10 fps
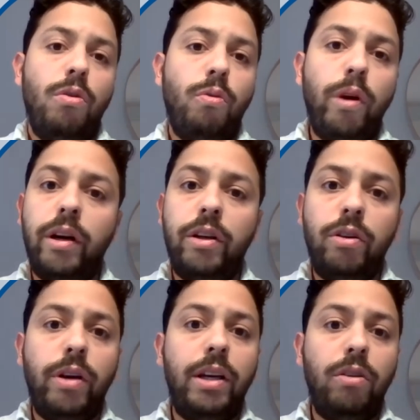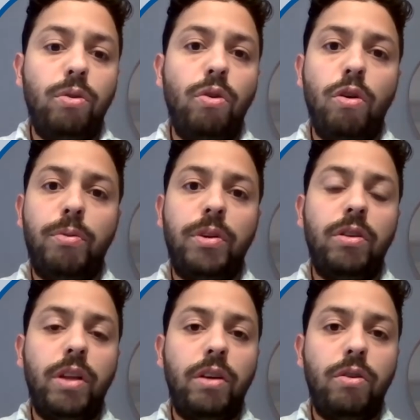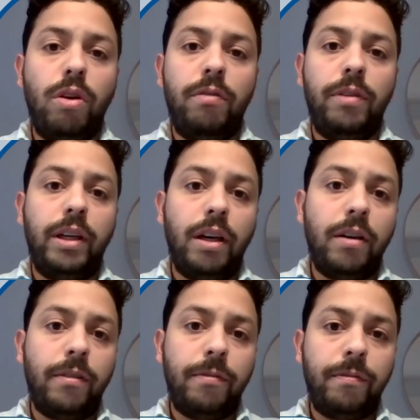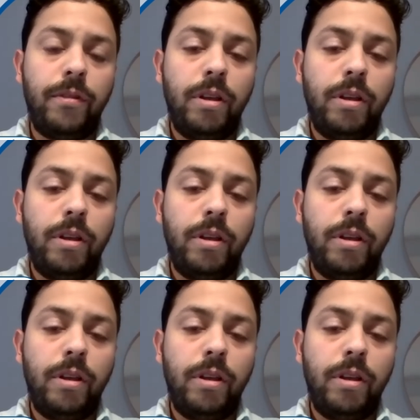where you get into groups and then you have like a